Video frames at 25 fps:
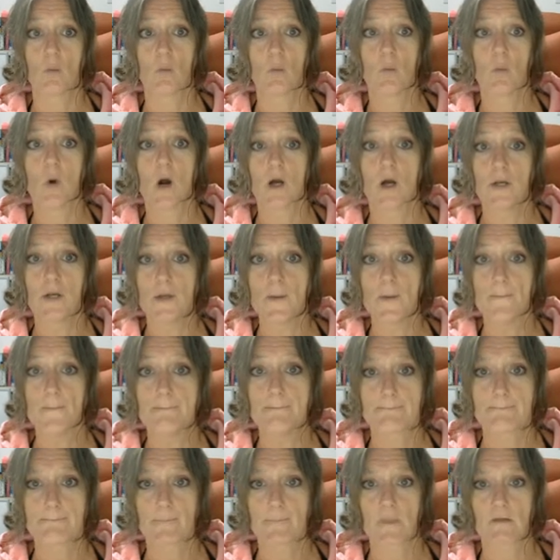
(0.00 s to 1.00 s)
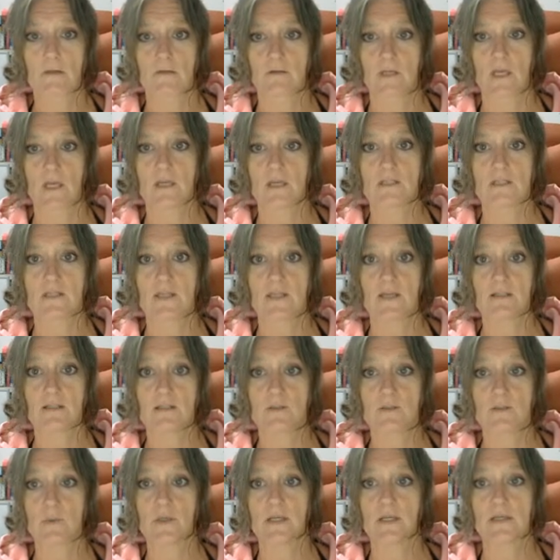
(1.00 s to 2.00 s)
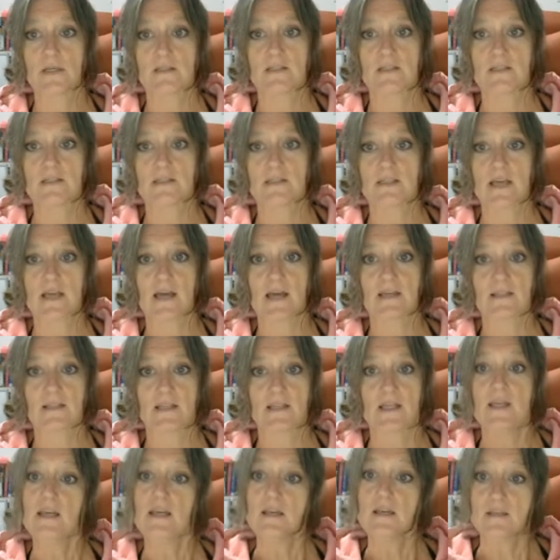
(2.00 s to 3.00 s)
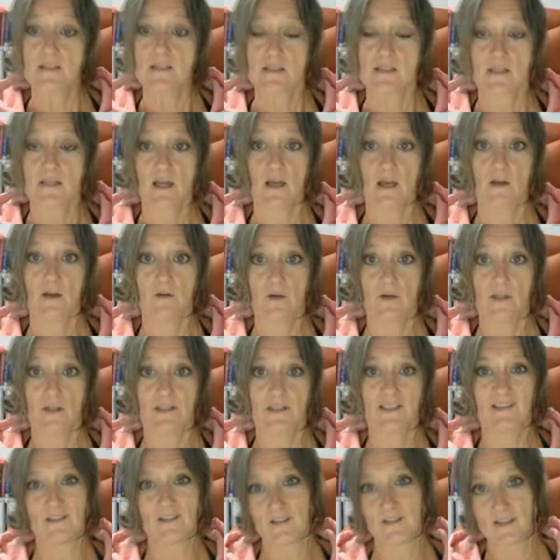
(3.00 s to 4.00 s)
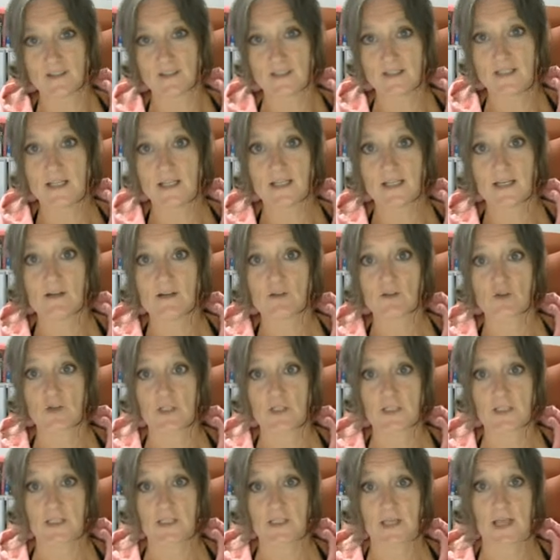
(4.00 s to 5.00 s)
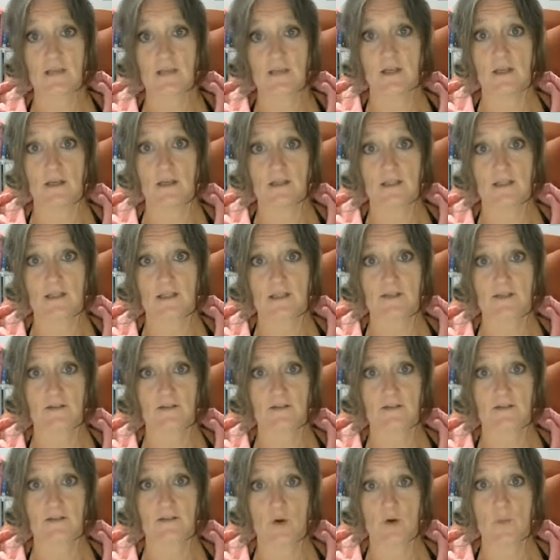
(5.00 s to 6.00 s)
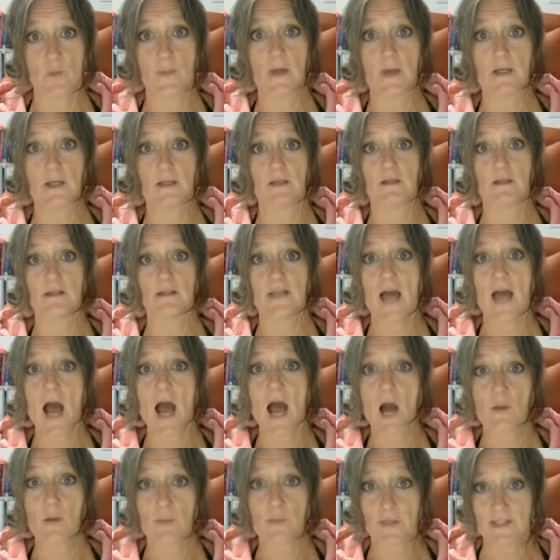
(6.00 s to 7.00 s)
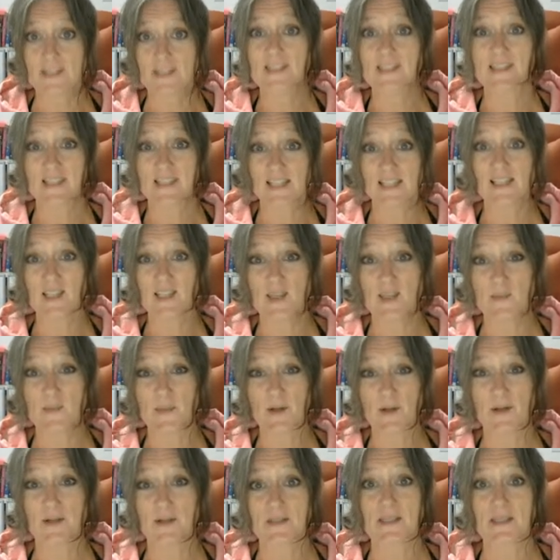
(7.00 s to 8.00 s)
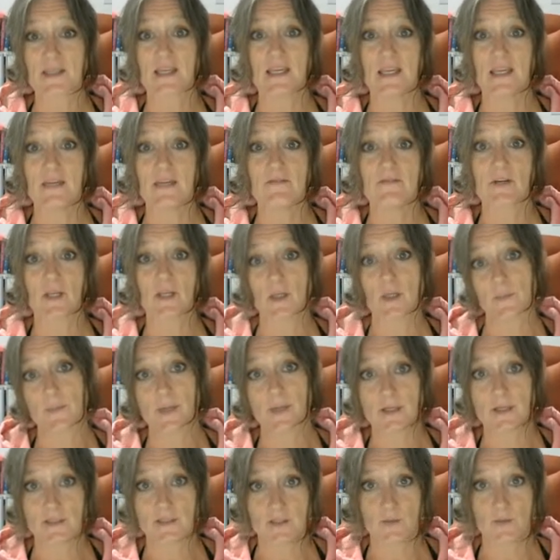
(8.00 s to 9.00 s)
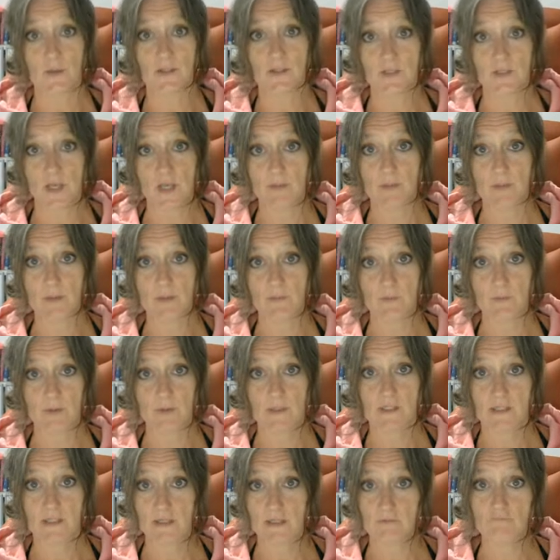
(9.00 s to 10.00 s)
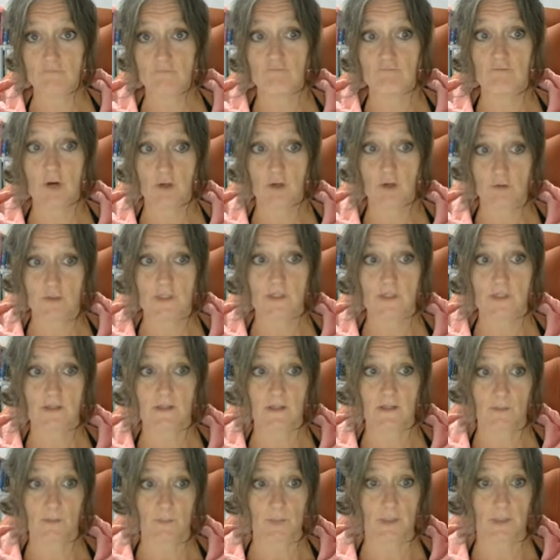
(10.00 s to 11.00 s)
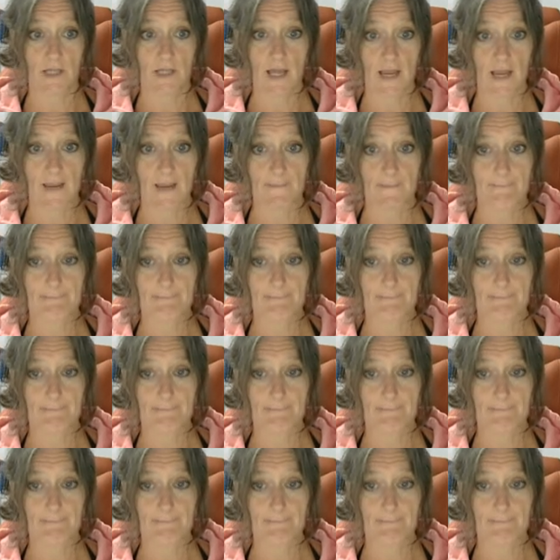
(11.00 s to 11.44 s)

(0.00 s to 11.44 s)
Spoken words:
I. Okay, so that's when it's set. So nearly 110 years from now, but still in the past, even compared to when J B Priestley wrote the play.